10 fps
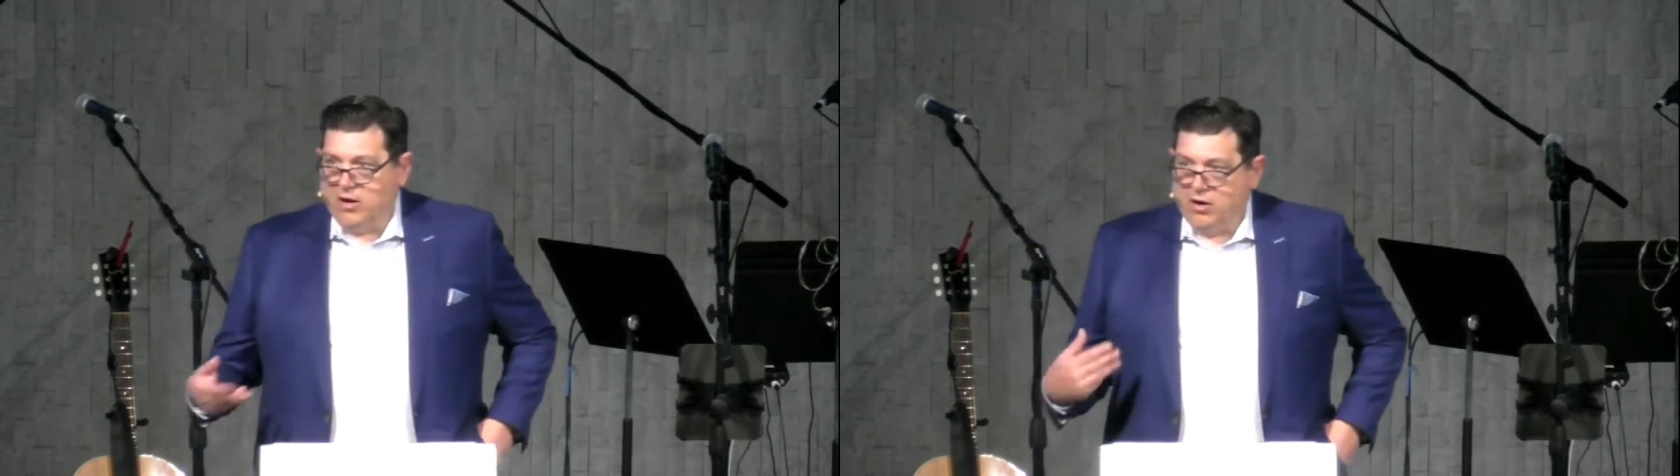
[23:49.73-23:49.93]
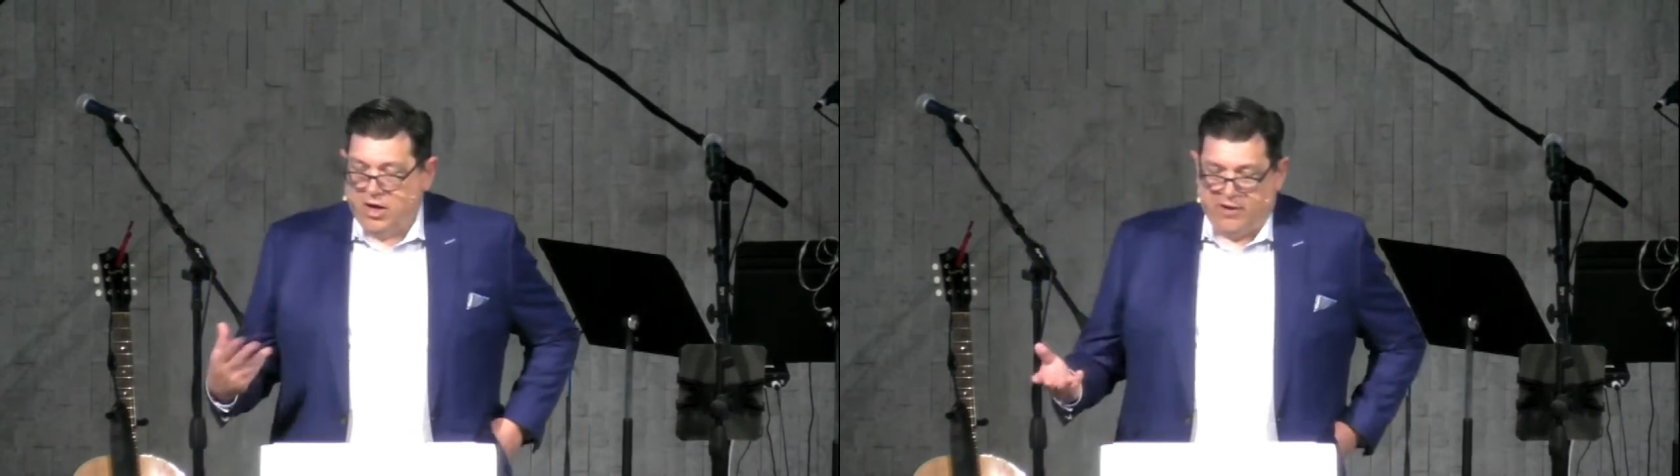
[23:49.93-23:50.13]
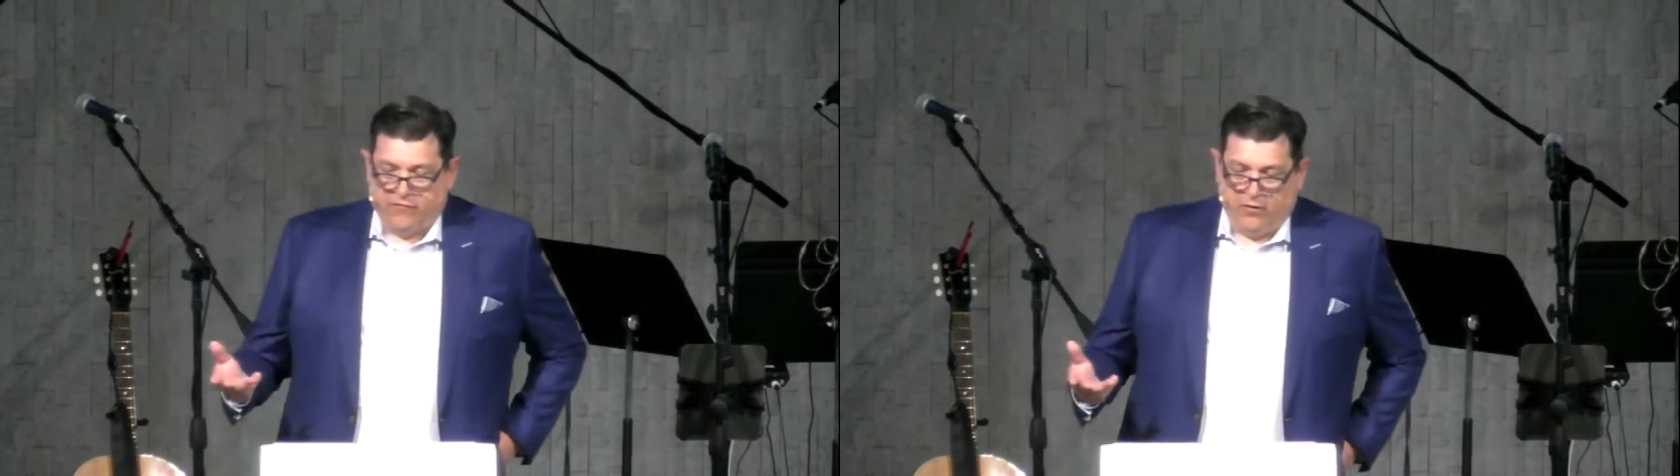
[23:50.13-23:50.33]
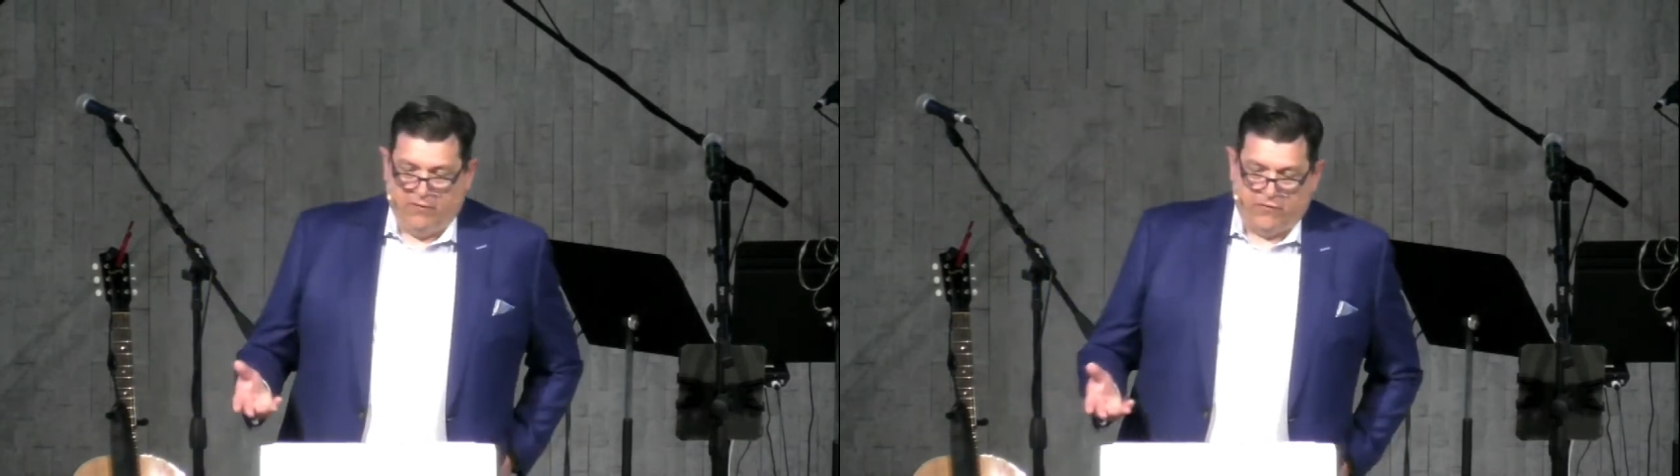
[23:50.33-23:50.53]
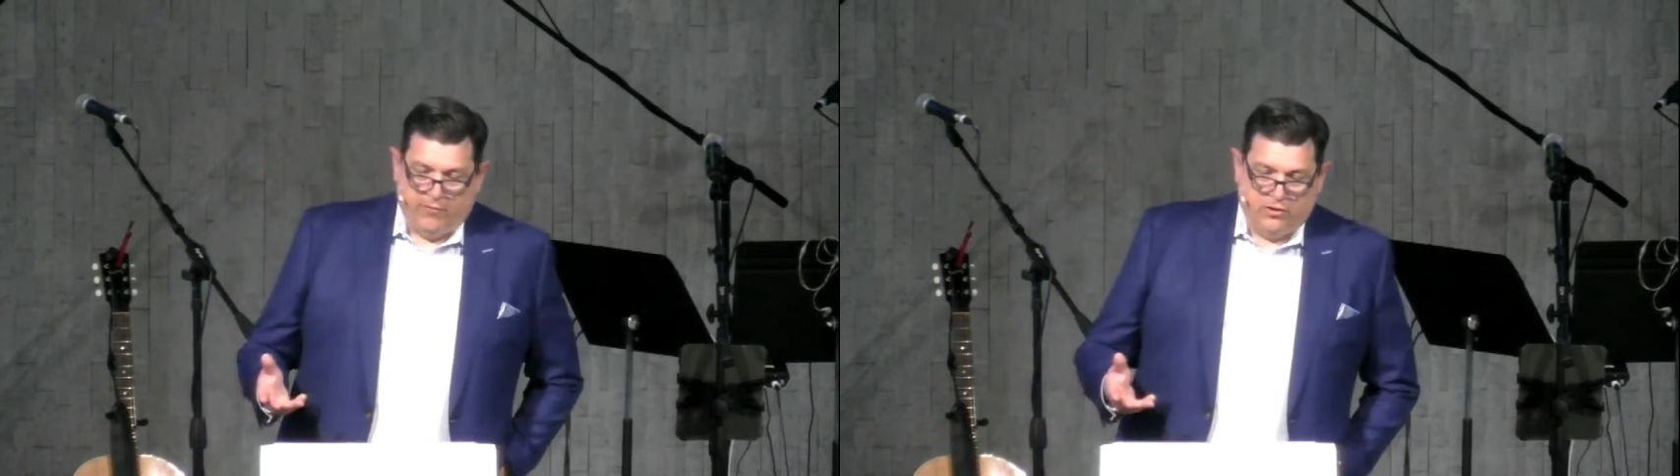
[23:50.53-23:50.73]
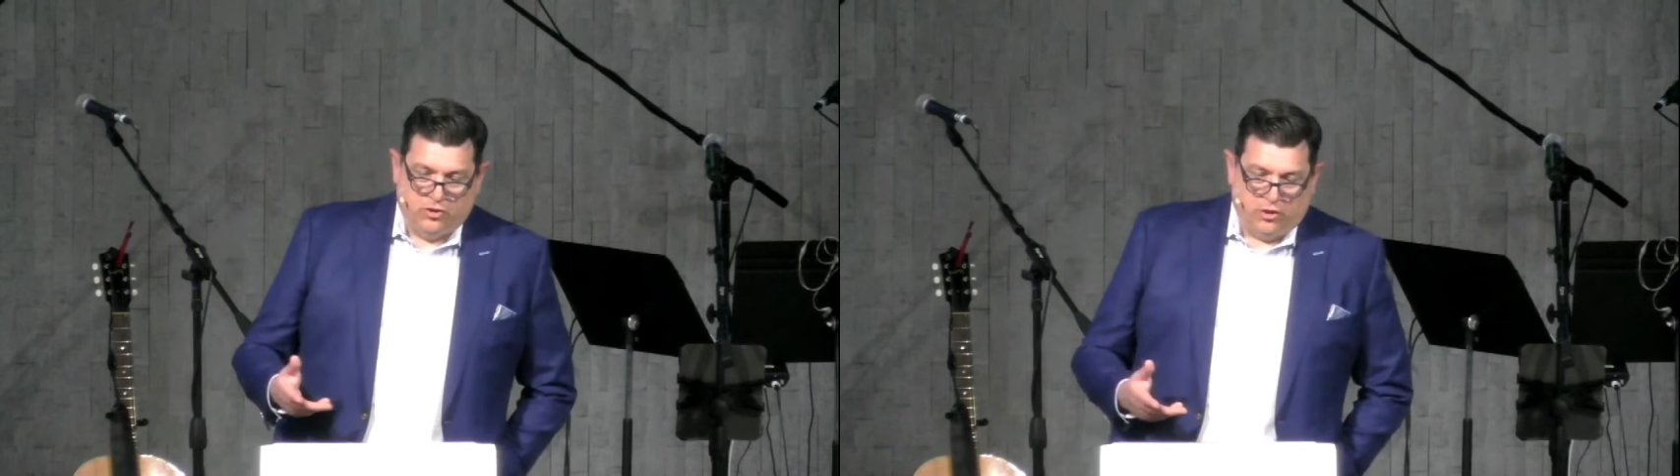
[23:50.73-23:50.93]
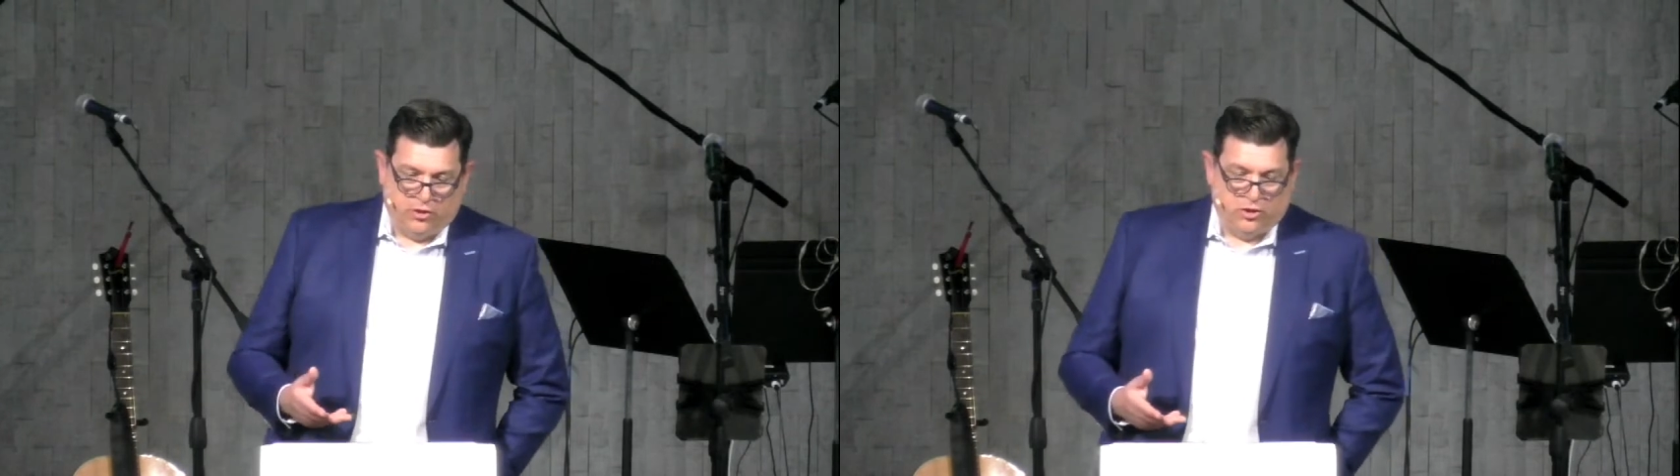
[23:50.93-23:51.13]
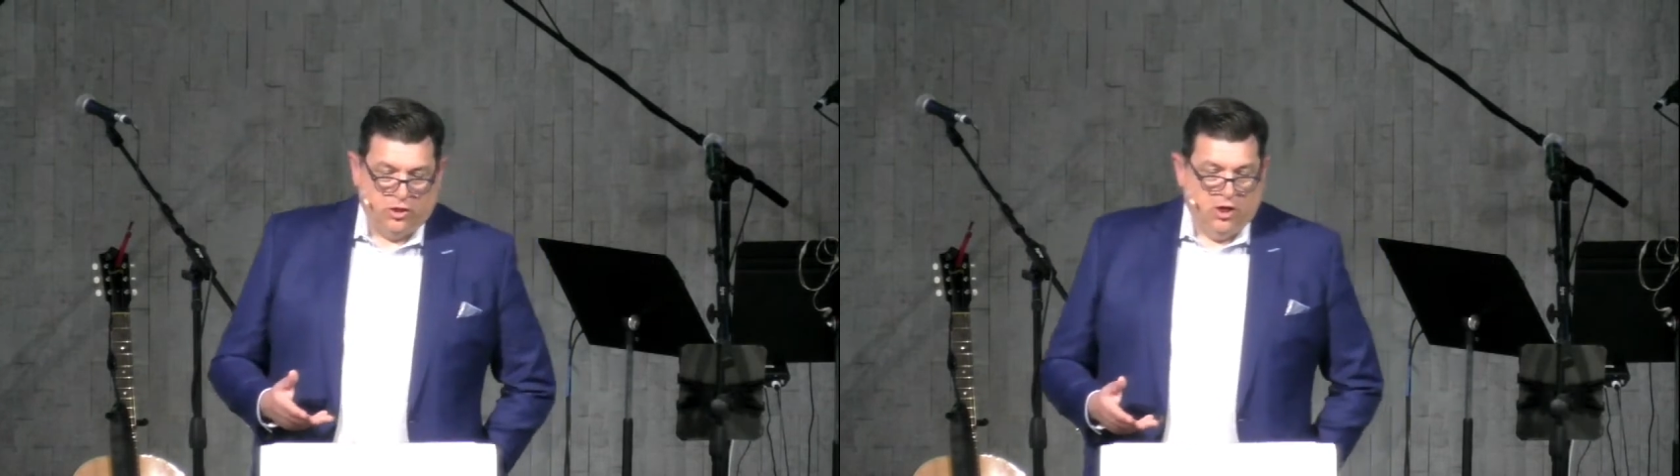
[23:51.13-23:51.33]
our offering from the
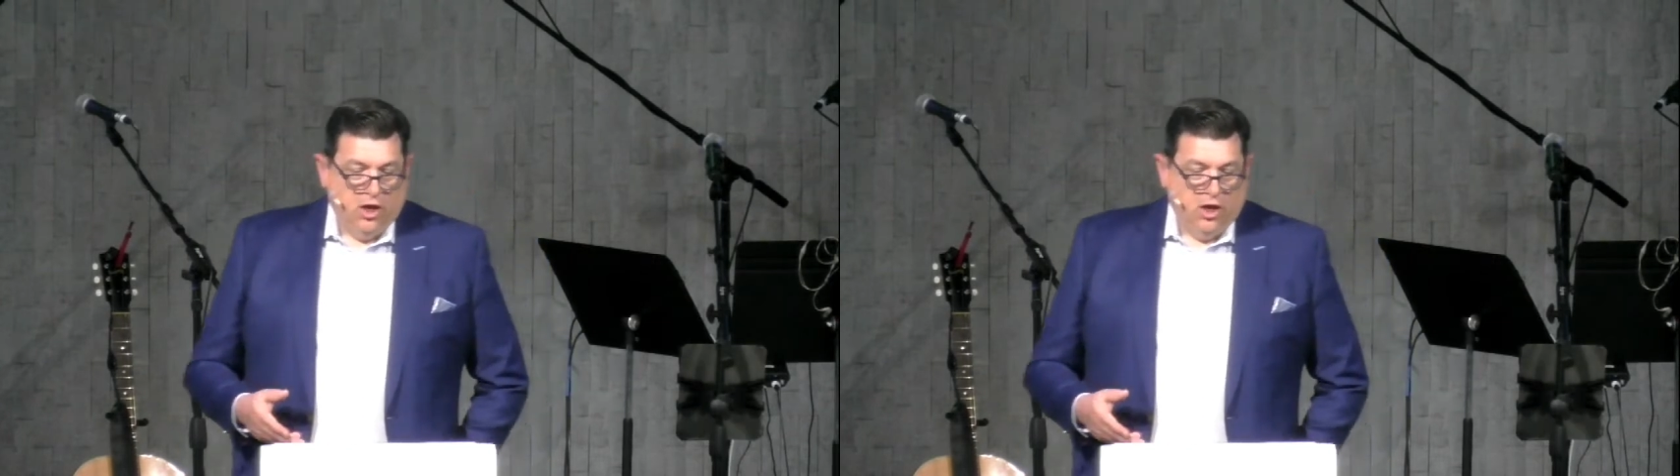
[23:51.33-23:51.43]
church.